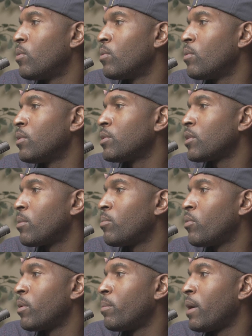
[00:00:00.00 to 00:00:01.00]
our boy
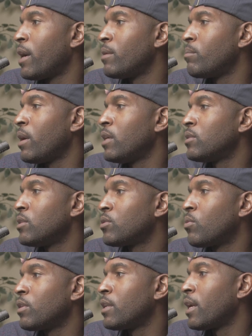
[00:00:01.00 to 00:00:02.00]
Biden. Biden's at
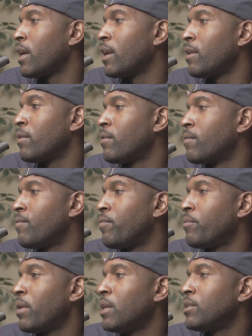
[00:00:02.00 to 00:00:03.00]
29.
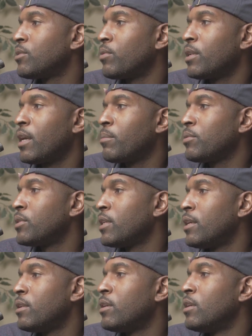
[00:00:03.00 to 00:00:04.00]
Biden's at 29%.
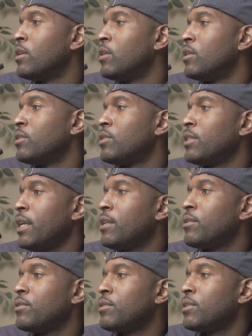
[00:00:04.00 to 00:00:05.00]
Sanders
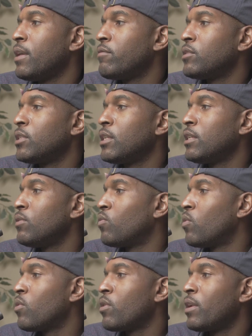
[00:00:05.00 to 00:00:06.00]
17.
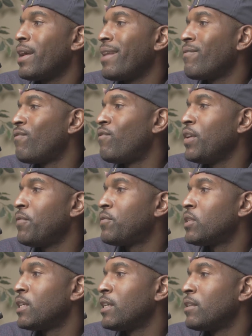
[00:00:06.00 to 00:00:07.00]
Warren at
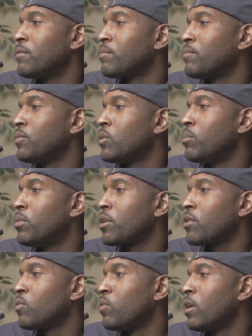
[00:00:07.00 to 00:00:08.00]
15. Booker
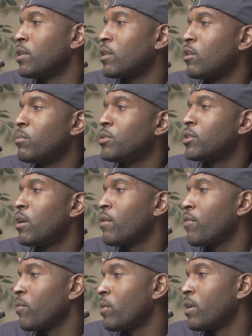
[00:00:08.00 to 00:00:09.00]
1. Klobuchar
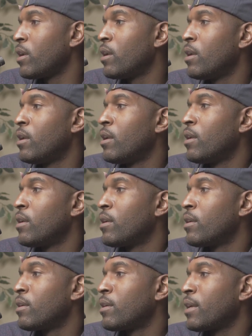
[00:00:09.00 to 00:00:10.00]
3.
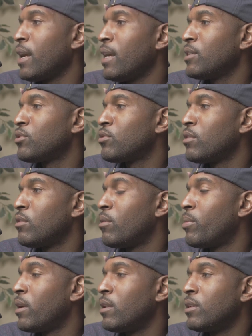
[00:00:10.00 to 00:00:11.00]
Castro
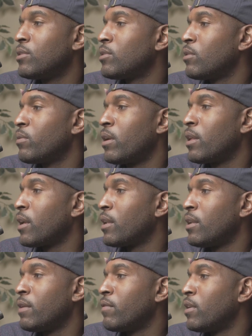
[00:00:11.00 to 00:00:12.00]
apparently is still running. I didn't
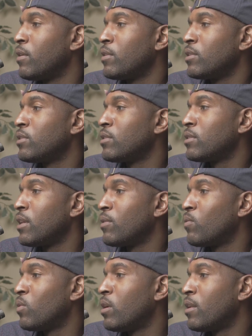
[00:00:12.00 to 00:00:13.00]
even know this. Is at
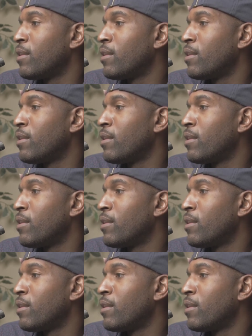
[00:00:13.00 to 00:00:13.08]
1.